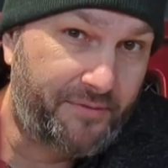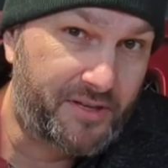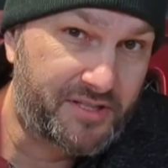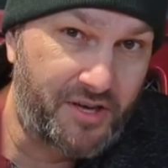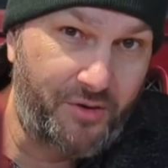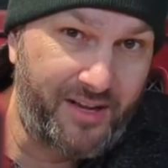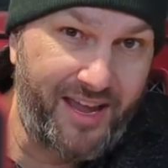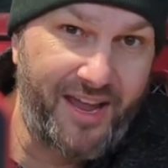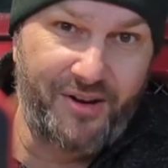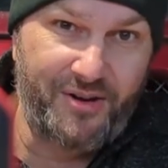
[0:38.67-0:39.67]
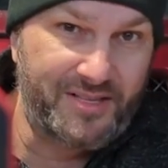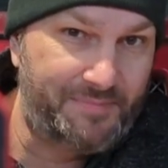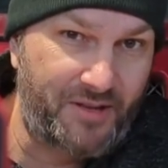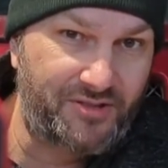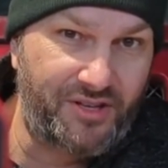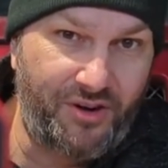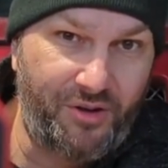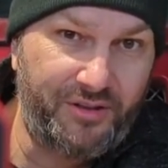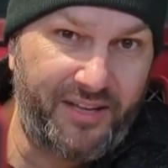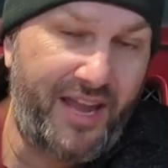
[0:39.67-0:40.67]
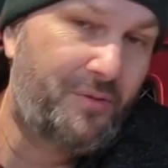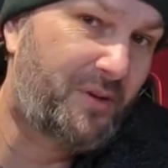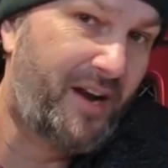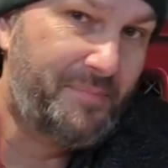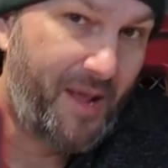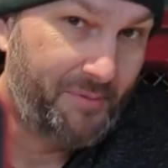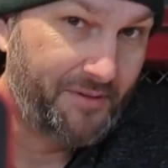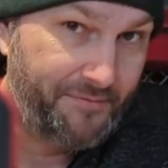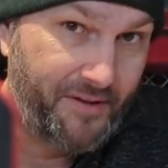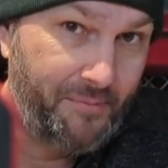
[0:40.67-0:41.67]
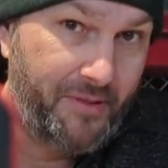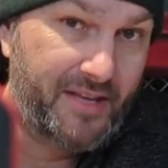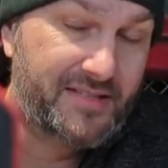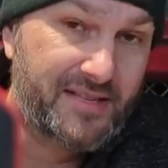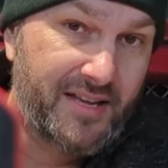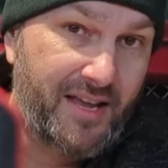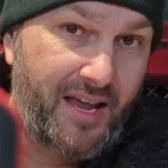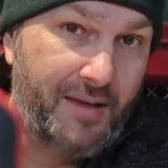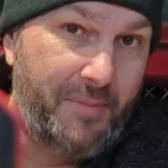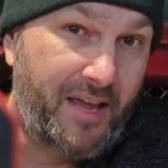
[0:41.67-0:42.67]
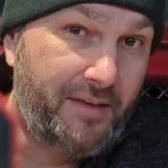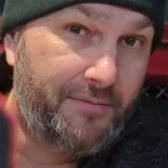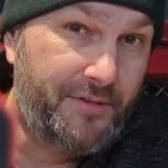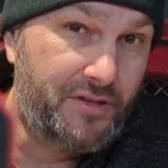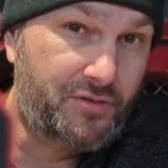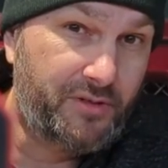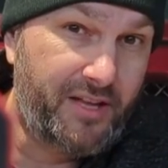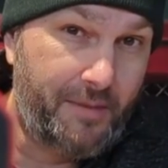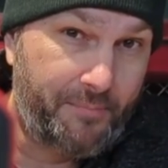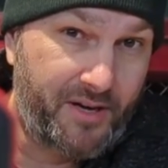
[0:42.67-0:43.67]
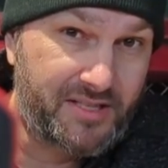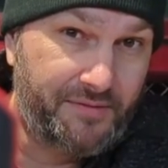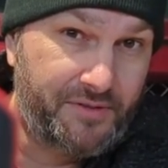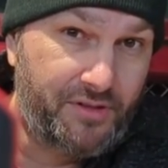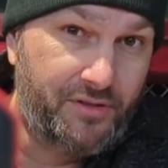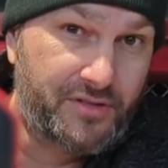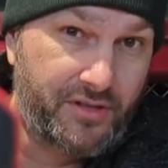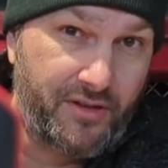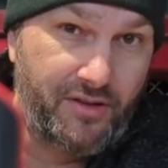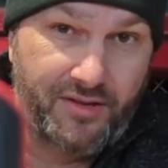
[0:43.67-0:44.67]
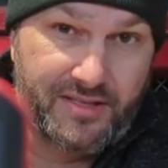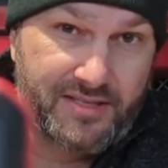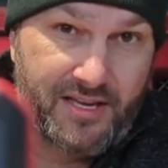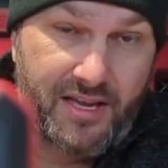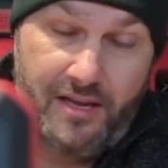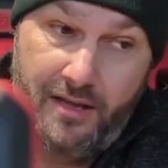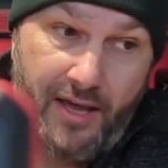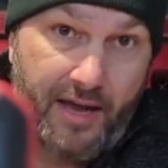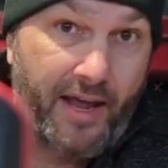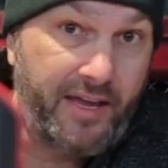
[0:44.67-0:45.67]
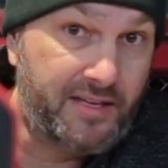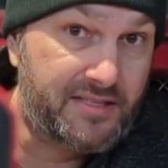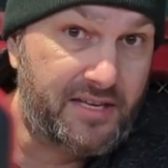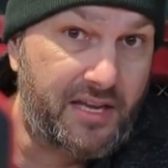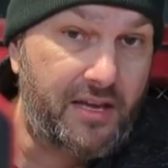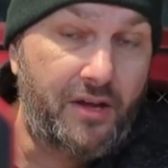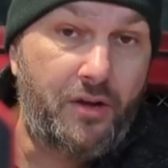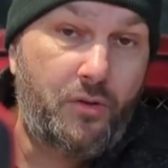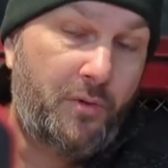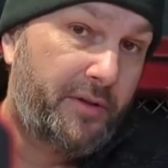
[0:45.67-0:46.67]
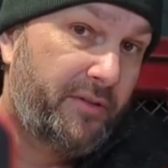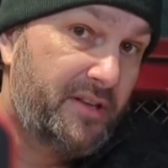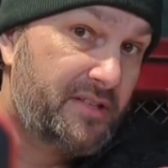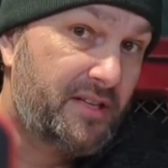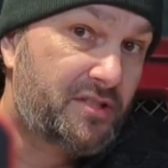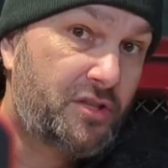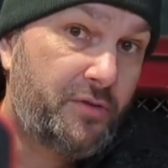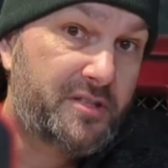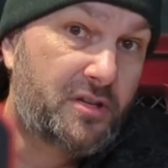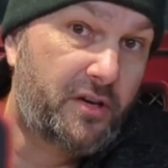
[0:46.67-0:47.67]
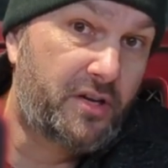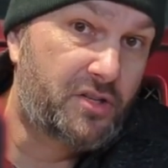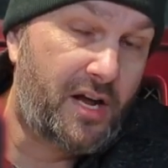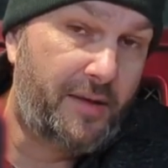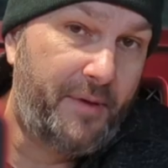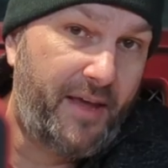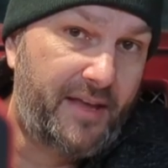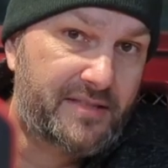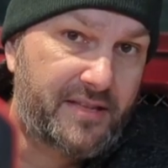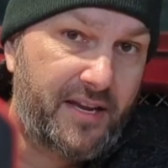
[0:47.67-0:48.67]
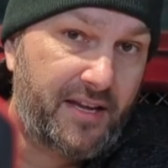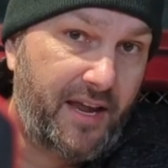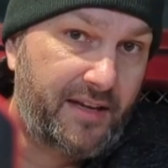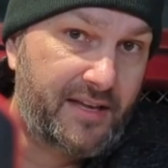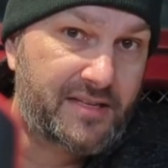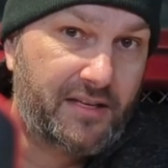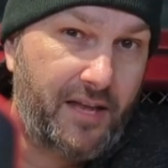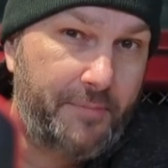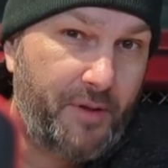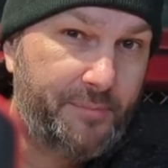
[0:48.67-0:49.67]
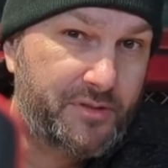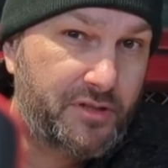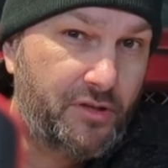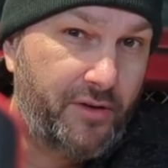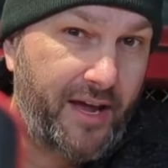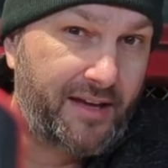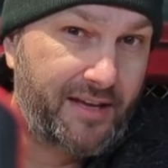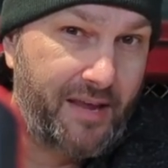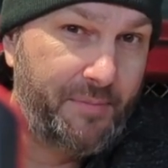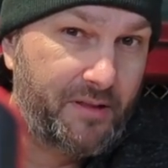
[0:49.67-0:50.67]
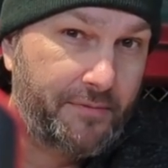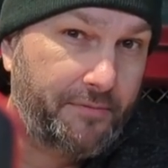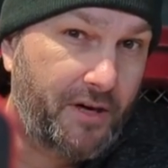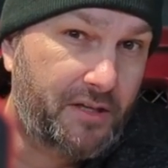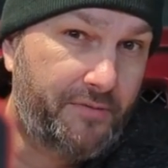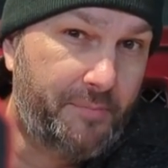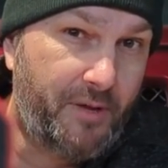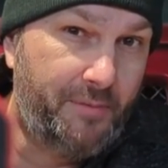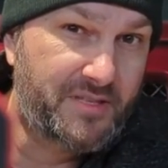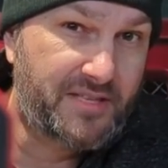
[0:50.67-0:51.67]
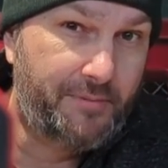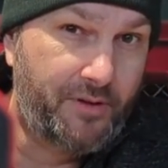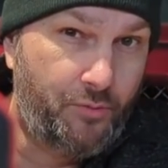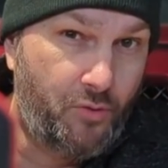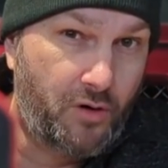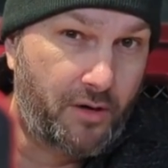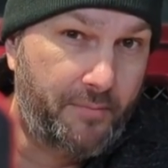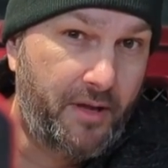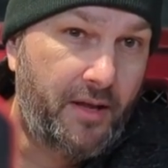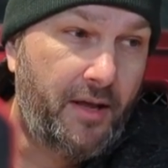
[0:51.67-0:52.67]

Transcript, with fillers: for a snowy day or an especially cold day where I'd be able to film this and make it visually impressive to you so that you could see, and I could see, whether these things do as good a job as the incandescent light bulbs do at keeping the front of the bulb assembly warm.